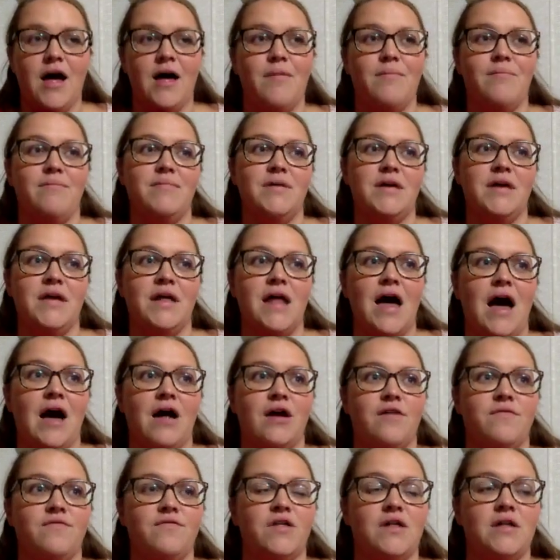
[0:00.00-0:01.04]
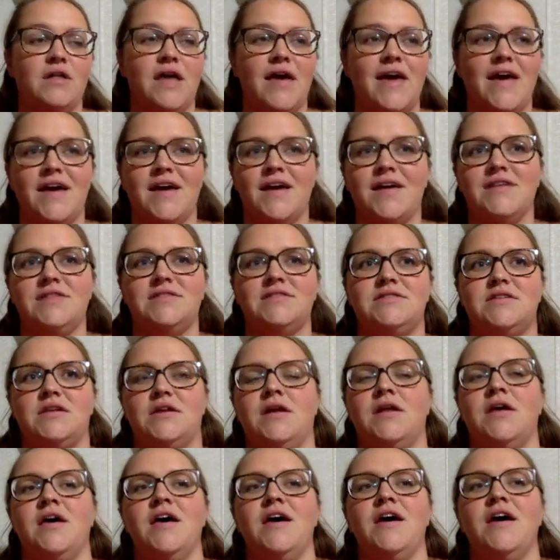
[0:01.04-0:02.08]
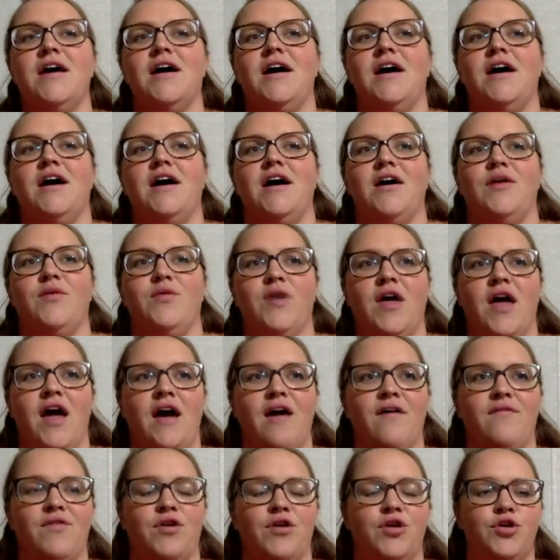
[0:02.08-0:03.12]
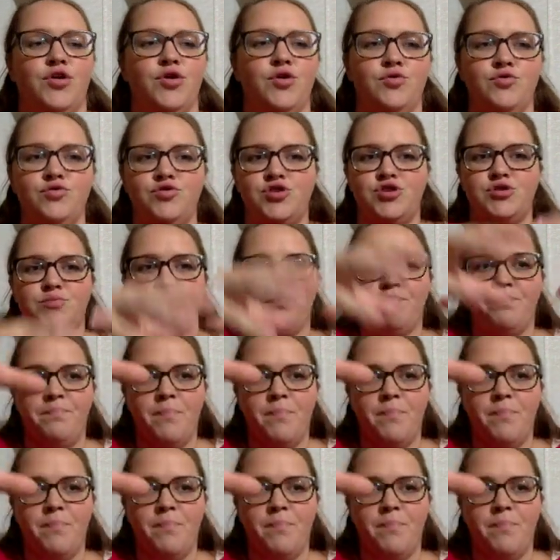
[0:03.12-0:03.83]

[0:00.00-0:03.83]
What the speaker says: meat out of the legs, and we have a huge